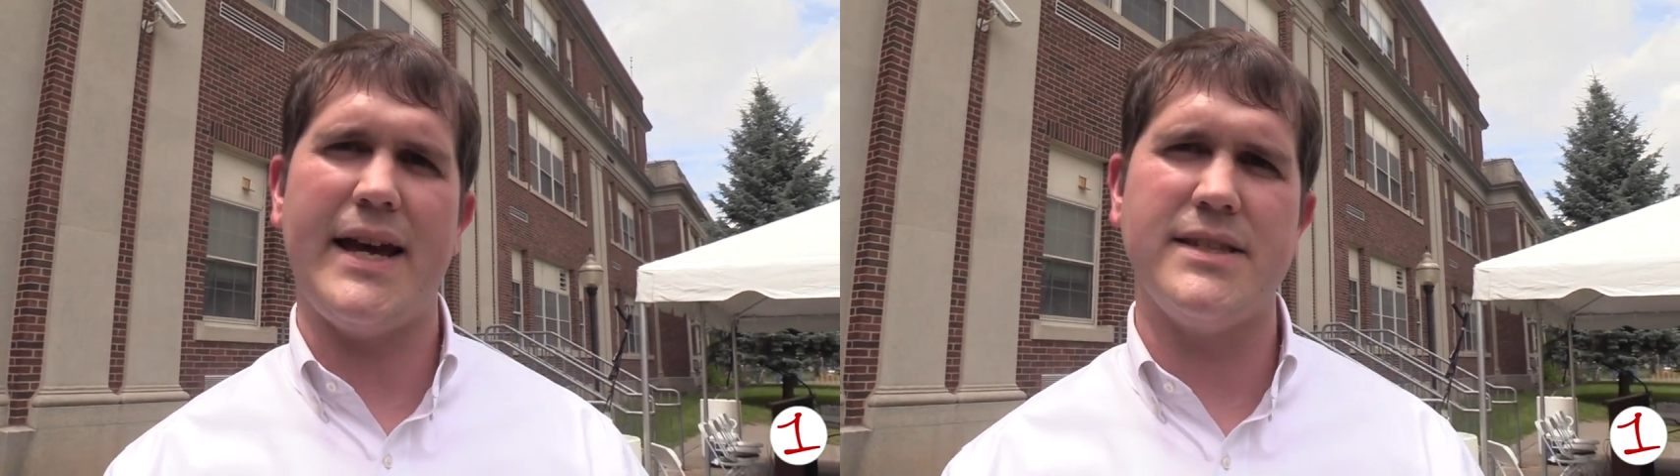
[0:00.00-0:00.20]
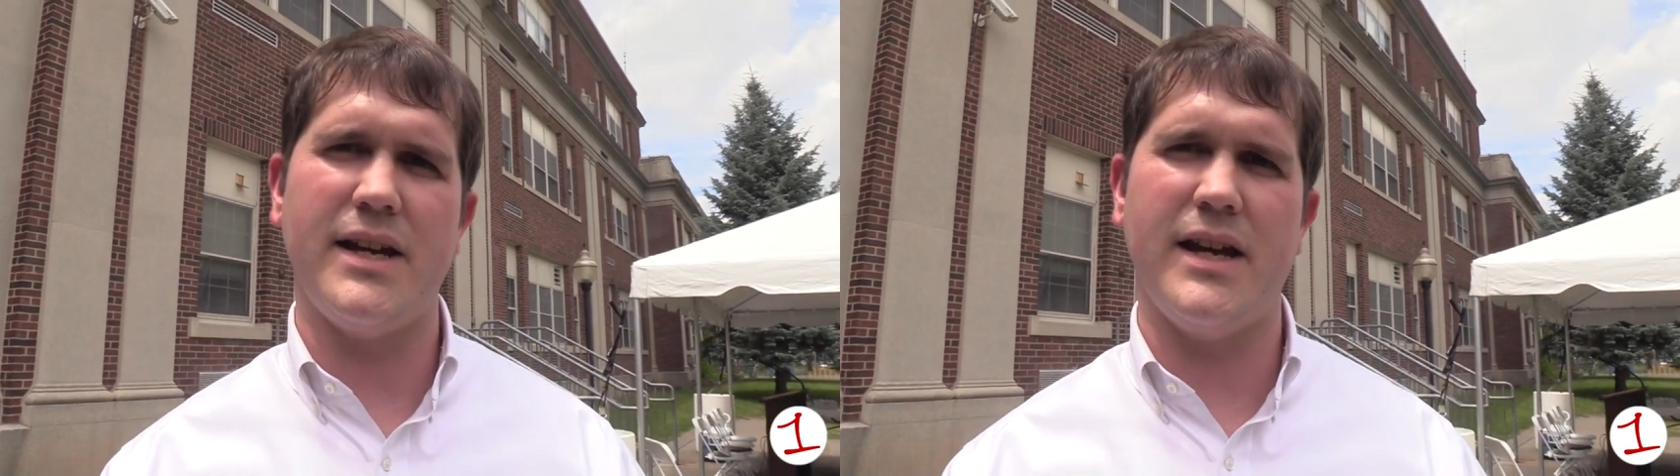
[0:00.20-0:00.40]

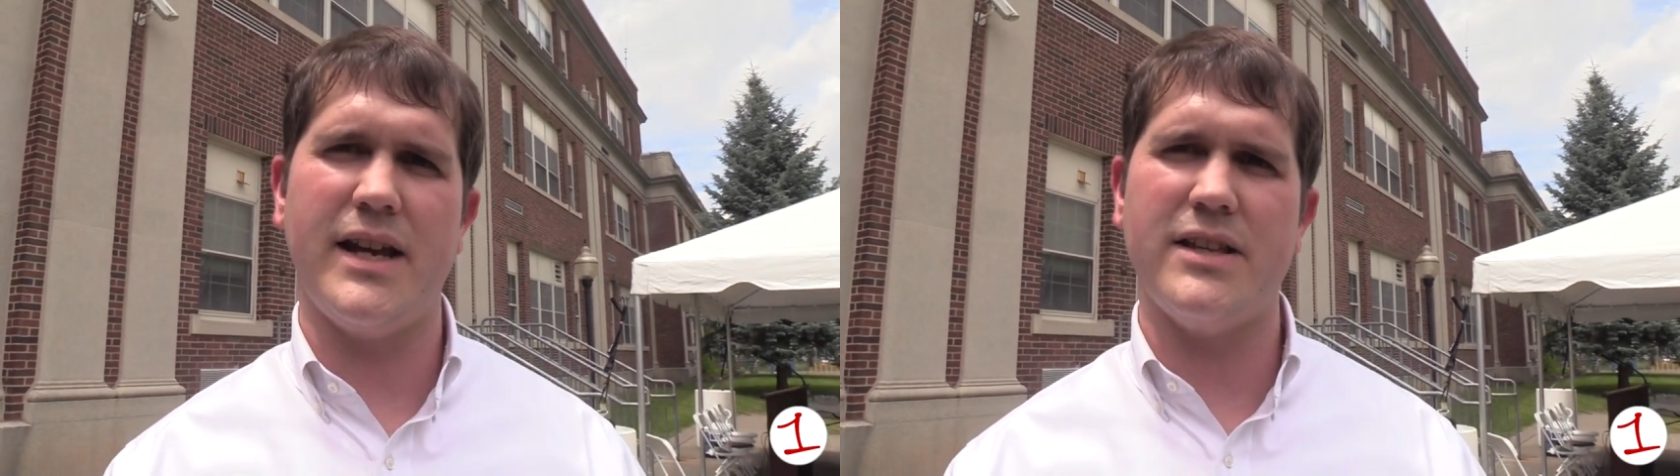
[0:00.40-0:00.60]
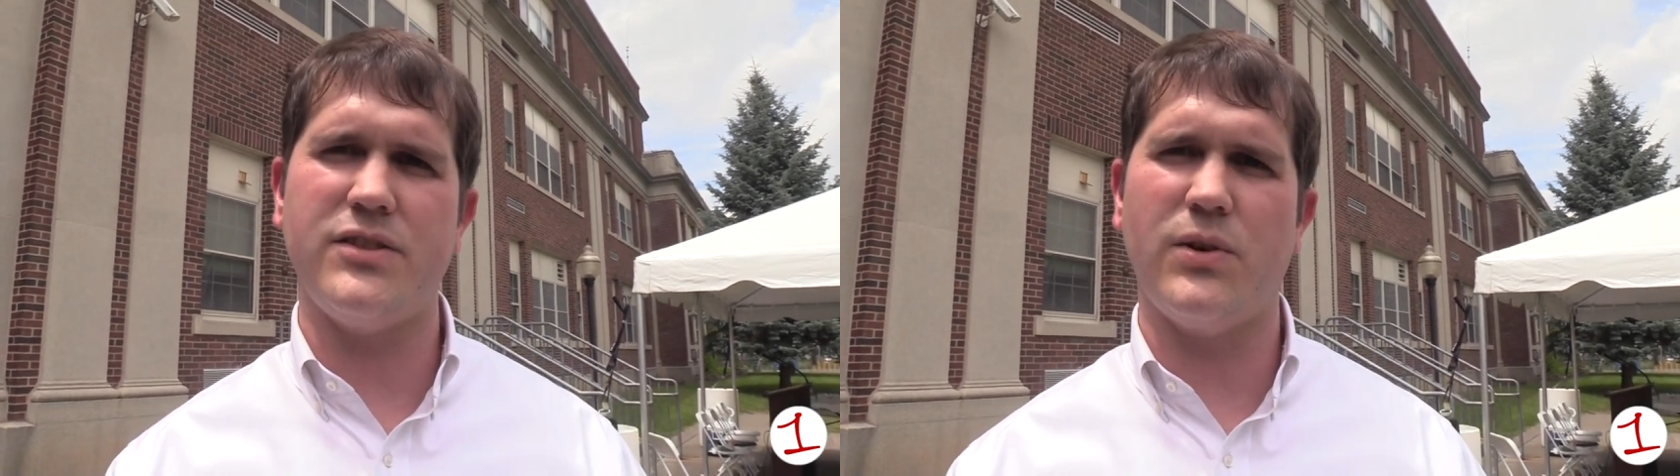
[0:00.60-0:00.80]
as a
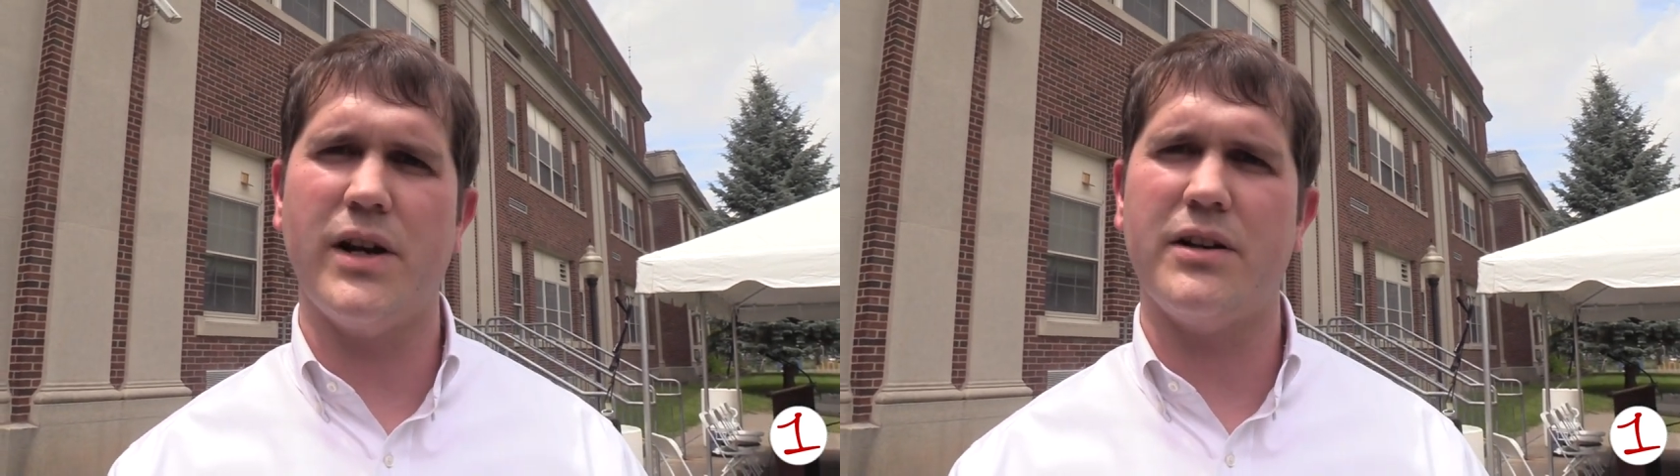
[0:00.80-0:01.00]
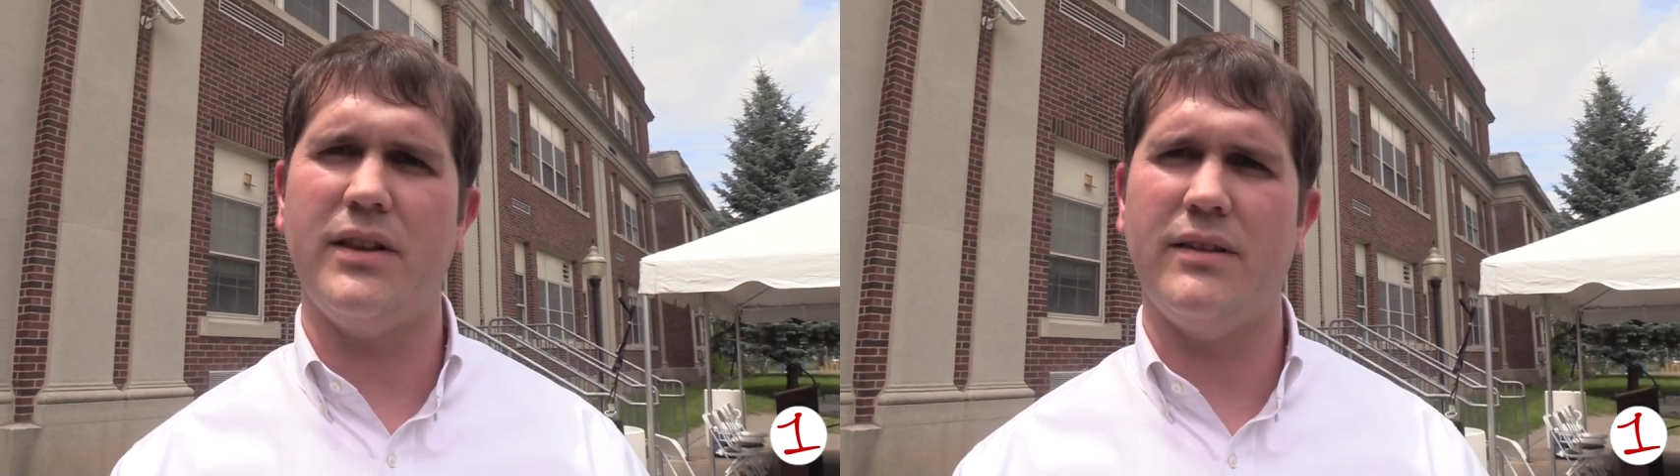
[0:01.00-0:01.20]

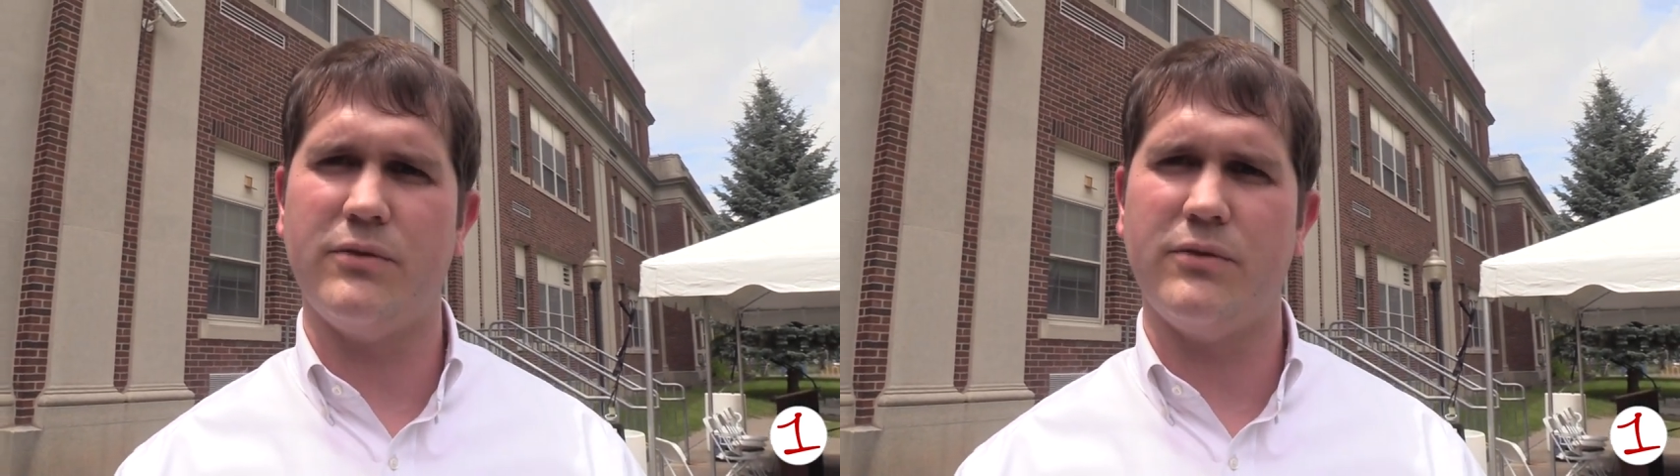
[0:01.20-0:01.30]
historic